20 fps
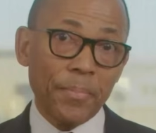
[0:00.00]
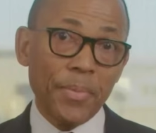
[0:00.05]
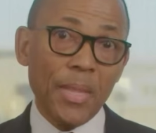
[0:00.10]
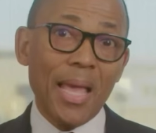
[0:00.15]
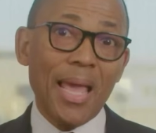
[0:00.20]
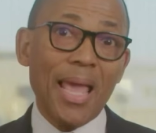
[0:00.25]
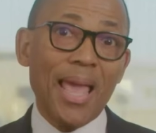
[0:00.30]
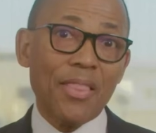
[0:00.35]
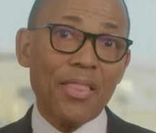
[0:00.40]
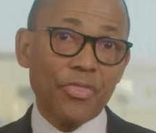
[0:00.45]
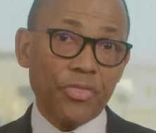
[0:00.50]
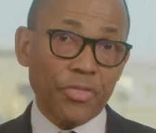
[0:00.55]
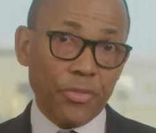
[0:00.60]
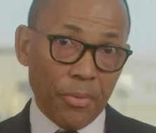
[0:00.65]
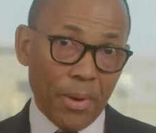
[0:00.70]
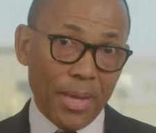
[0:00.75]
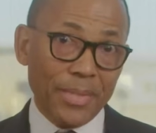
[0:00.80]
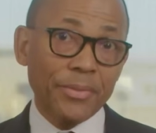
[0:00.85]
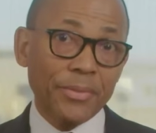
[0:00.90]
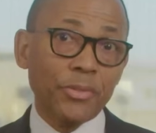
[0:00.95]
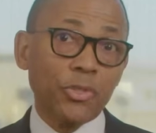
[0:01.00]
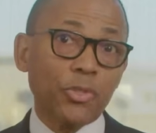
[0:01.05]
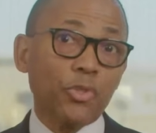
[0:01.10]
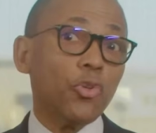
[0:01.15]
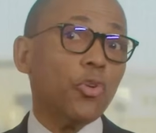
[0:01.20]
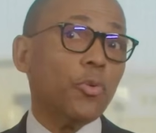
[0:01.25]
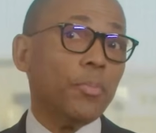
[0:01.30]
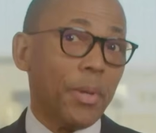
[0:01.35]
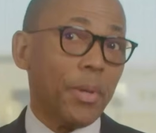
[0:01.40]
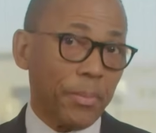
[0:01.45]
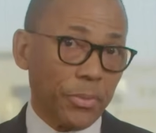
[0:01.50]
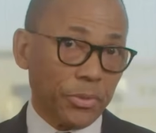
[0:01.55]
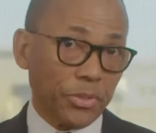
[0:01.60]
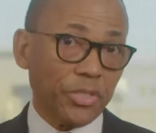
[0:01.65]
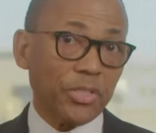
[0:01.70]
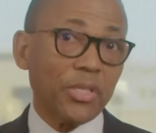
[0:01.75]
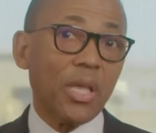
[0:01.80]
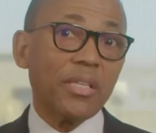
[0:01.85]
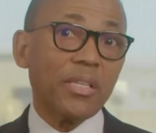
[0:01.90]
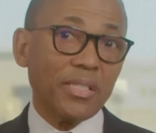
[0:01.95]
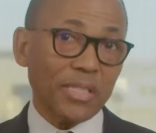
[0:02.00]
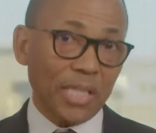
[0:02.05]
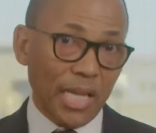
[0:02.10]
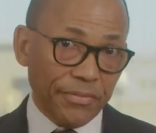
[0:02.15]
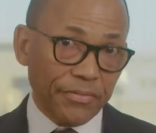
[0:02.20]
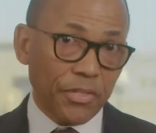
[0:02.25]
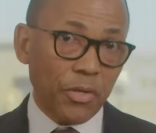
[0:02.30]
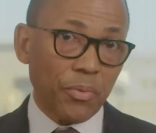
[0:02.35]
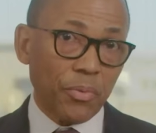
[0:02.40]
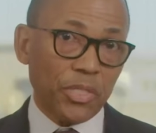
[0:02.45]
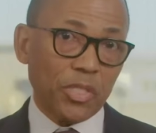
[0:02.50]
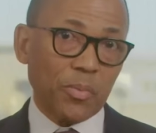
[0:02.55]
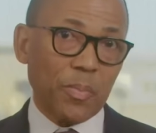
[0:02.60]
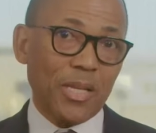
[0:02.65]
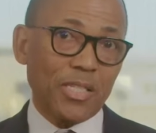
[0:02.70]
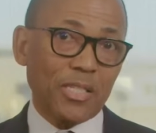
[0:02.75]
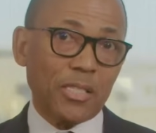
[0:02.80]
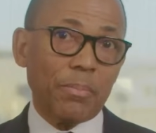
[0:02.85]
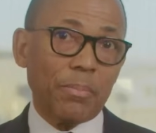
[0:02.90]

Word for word: stemming from an environmental review by the F A A